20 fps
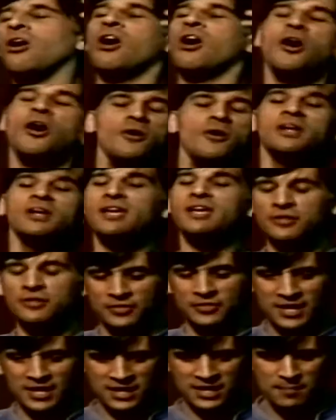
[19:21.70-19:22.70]
who do you
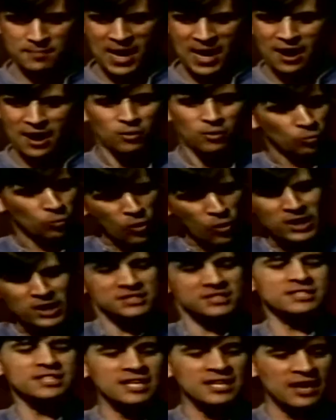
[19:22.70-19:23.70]
think about?
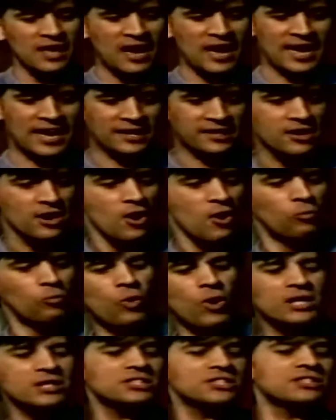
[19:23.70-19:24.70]
What's he like?
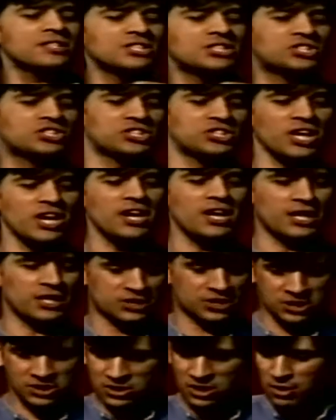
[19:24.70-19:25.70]
What's the
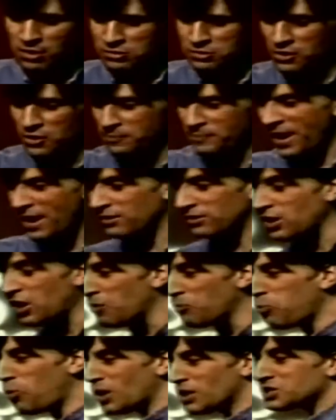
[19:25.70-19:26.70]
church told you about
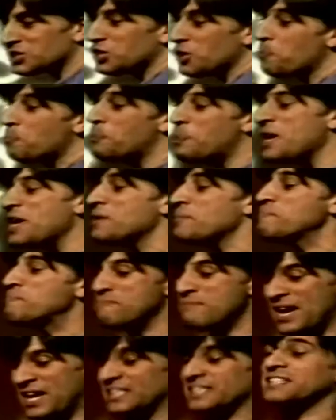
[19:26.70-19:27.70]
God? What's the big
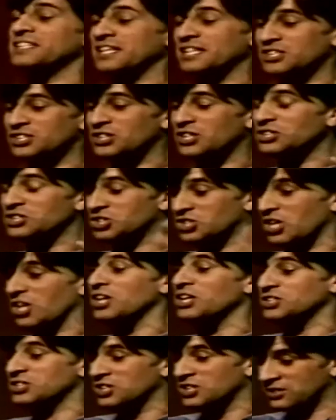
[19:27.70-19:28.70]
message the
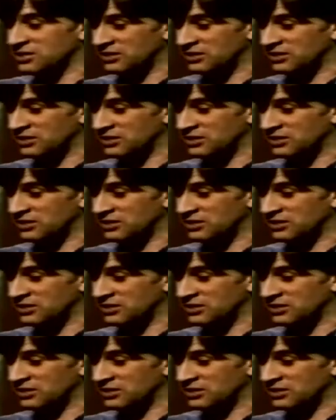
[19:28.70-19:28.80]
church is